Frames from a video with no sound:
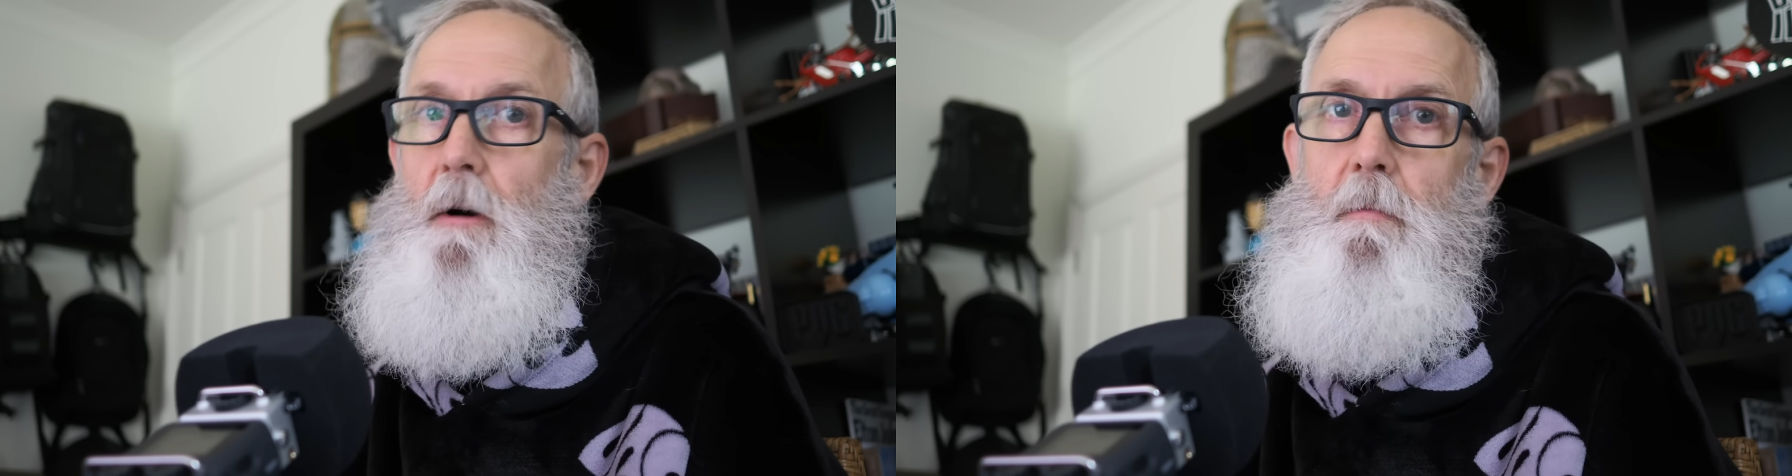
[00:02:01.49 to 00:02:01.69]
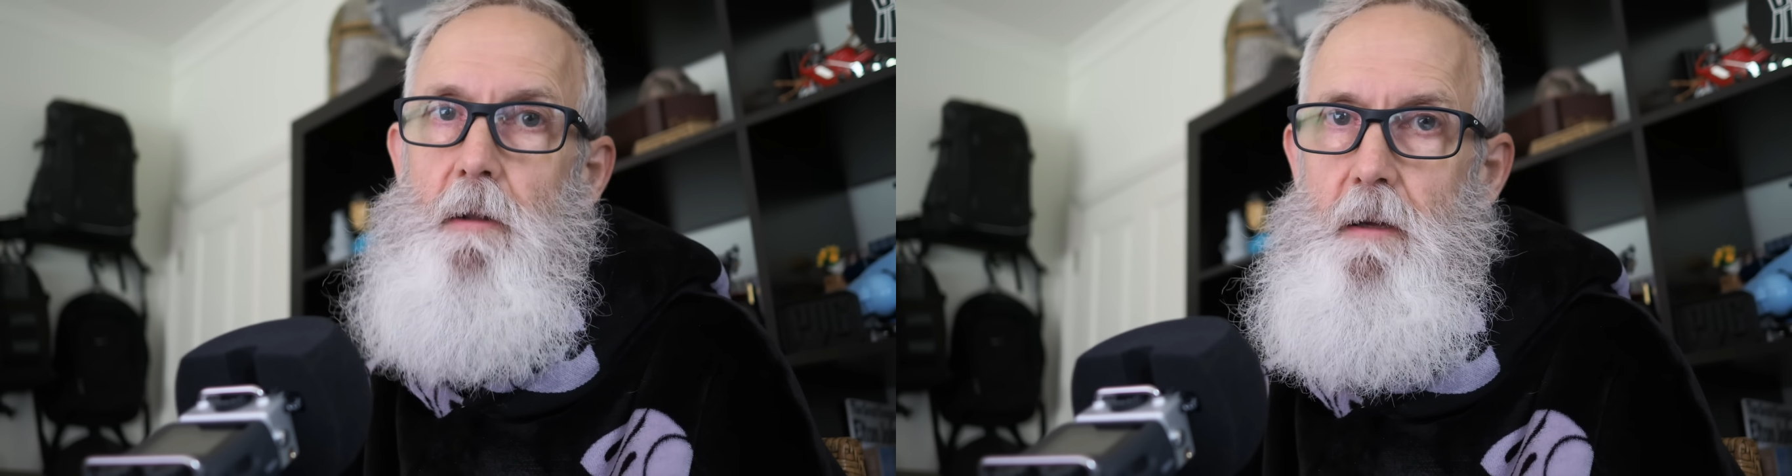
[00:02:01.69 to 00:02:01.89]

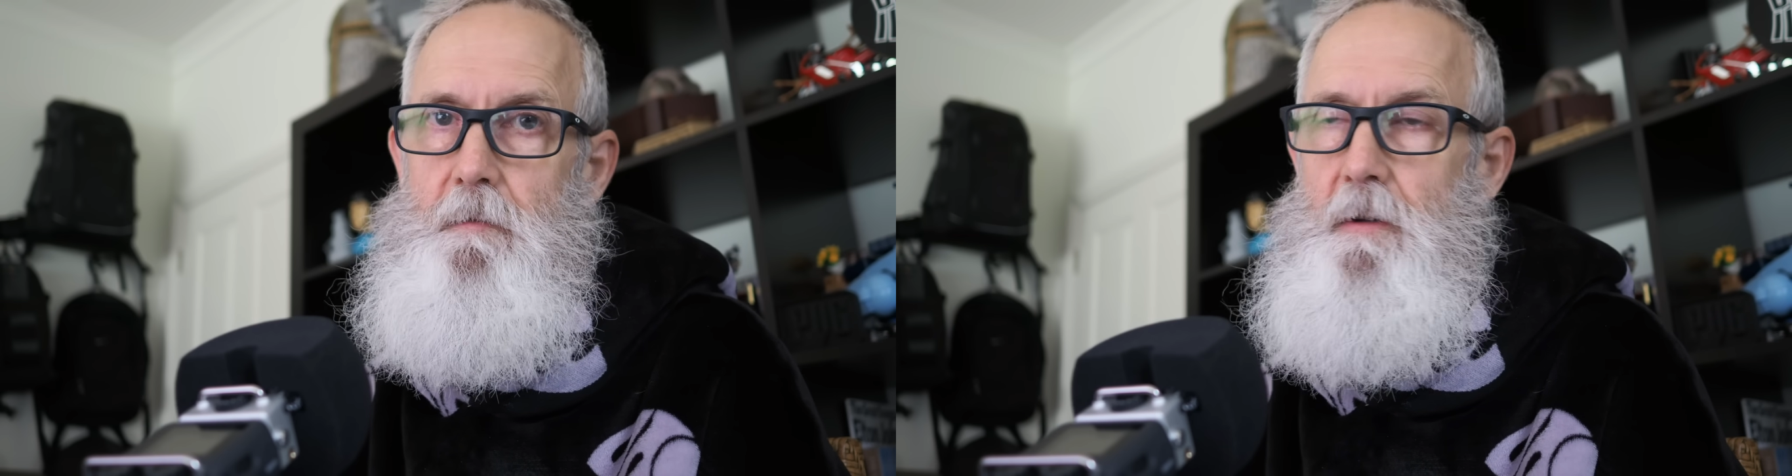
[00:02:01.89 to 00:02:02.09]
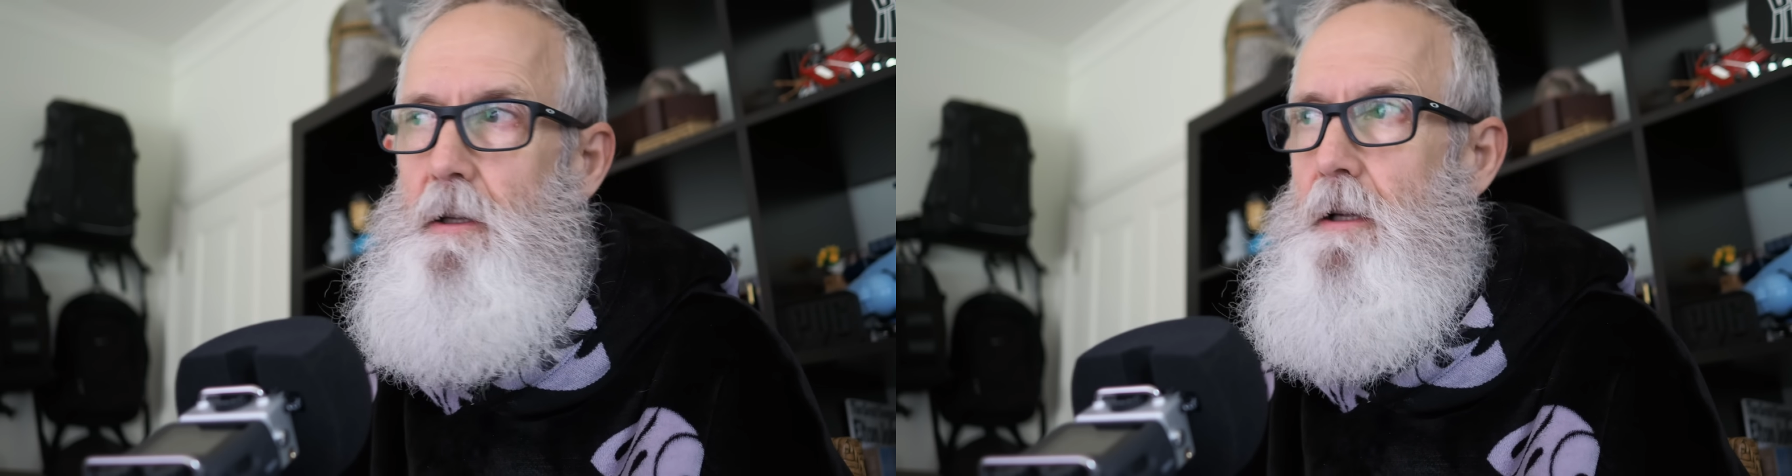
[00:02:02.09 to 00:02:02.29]
I
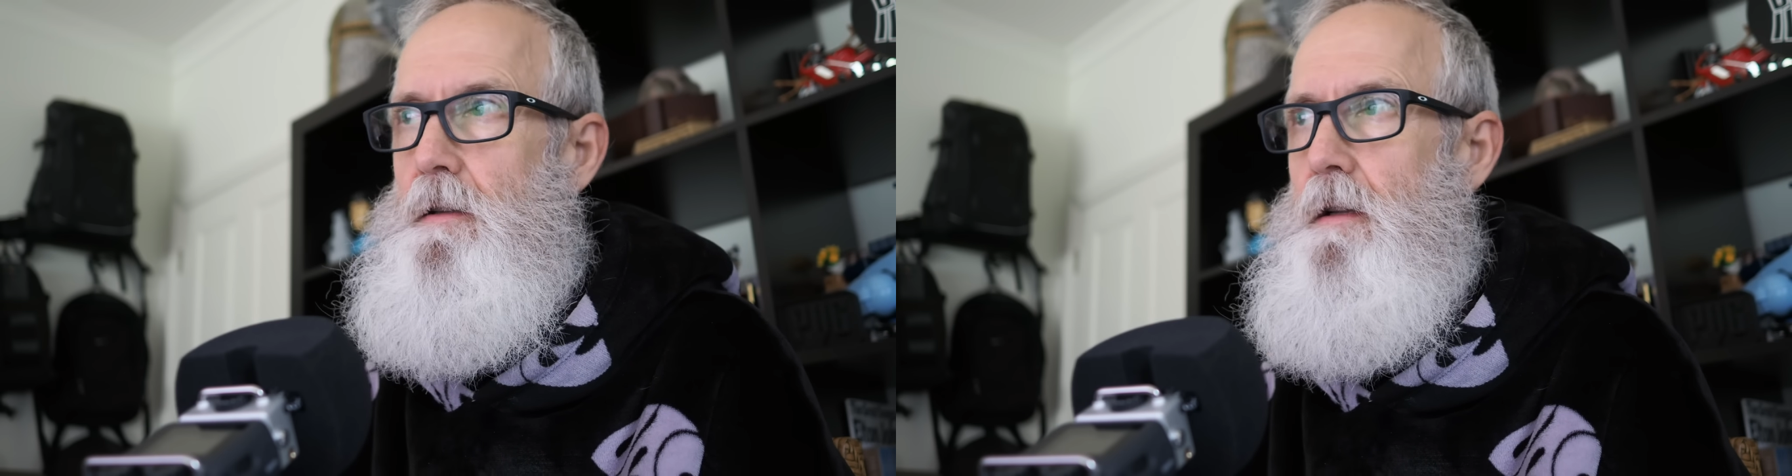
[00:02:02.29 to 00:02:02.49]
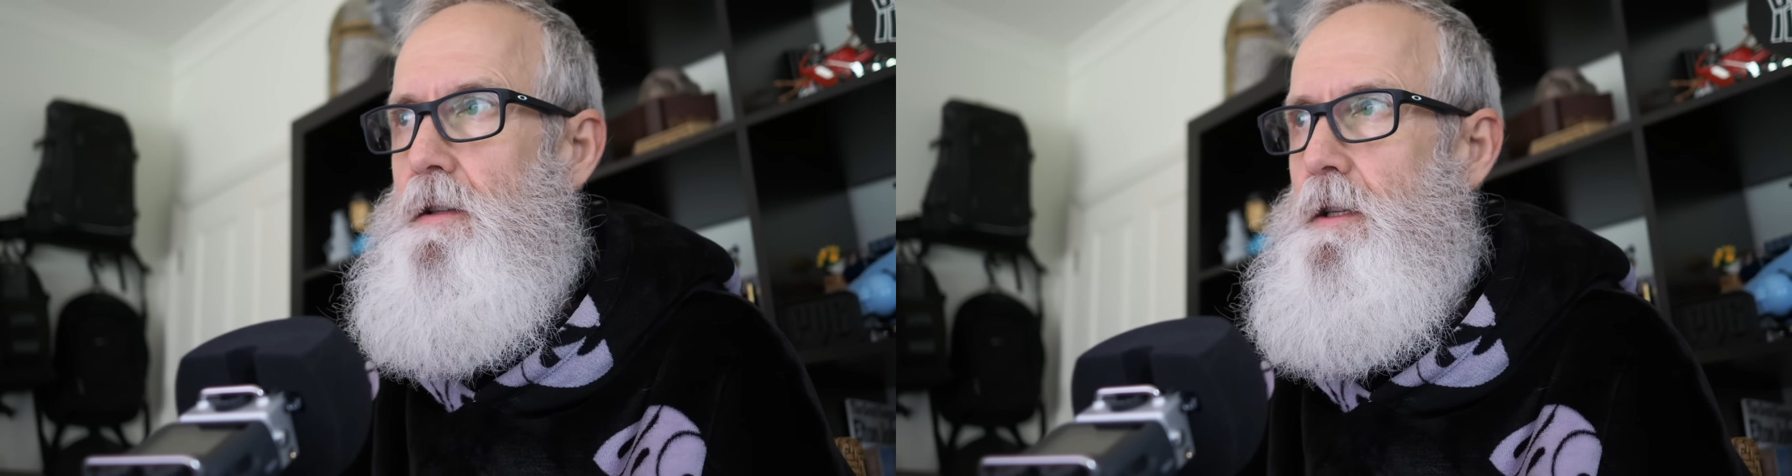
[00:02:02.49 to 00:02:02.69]
believe, for the
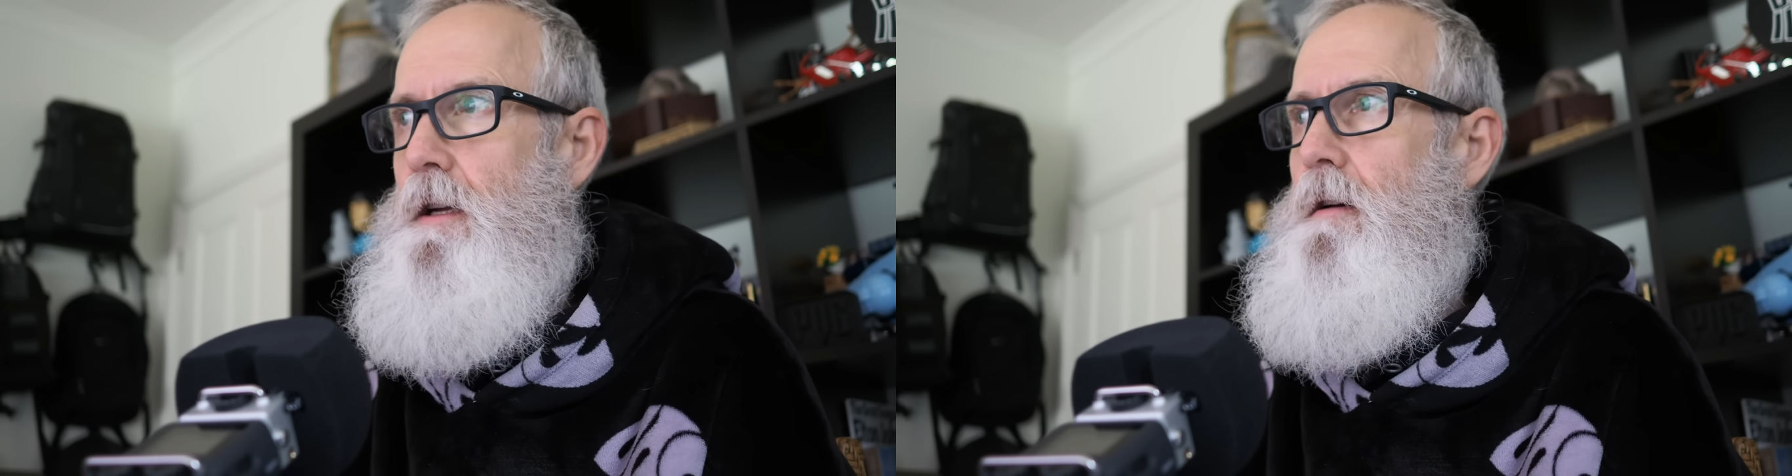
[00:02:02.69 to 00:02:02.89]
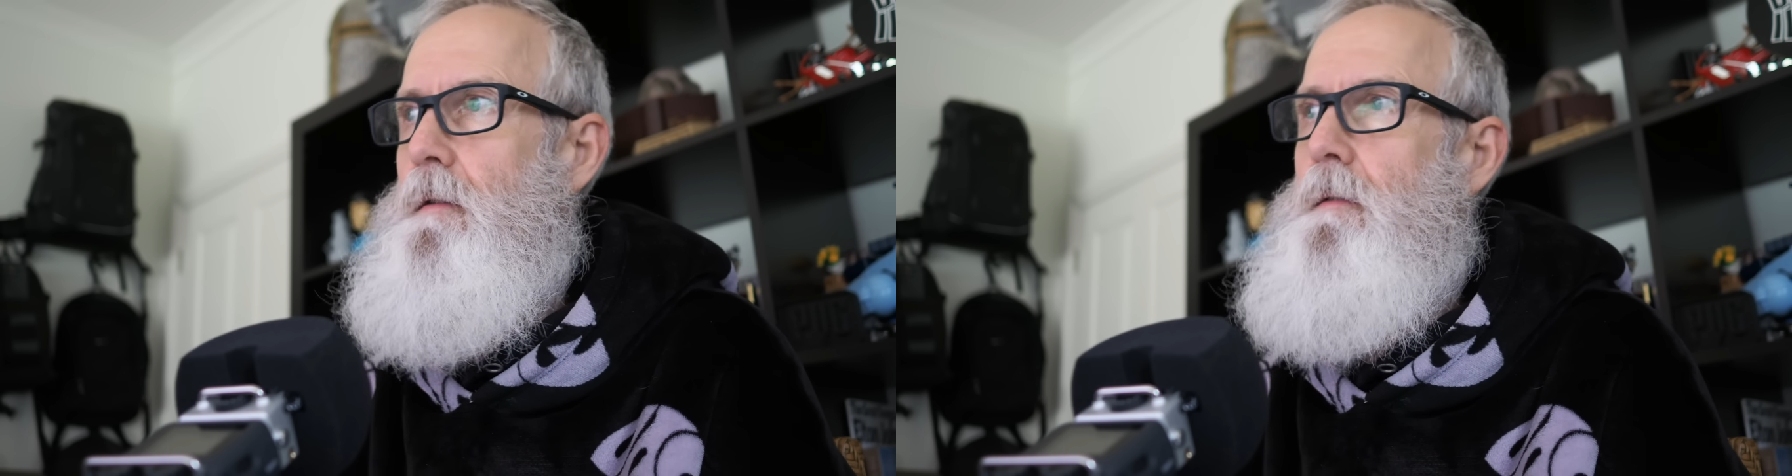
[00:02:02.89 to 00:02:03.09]
Indian Scout.